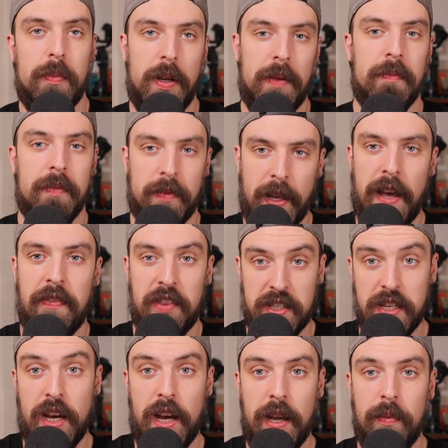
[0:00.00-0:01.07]
but at the
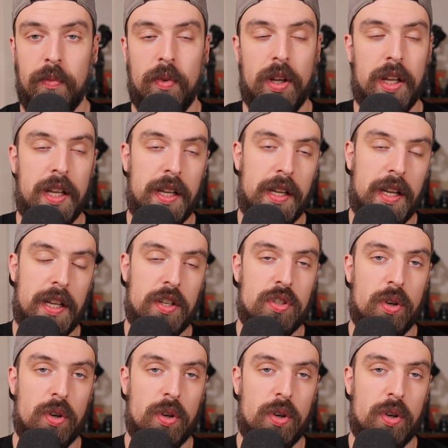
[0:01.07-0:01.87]
time he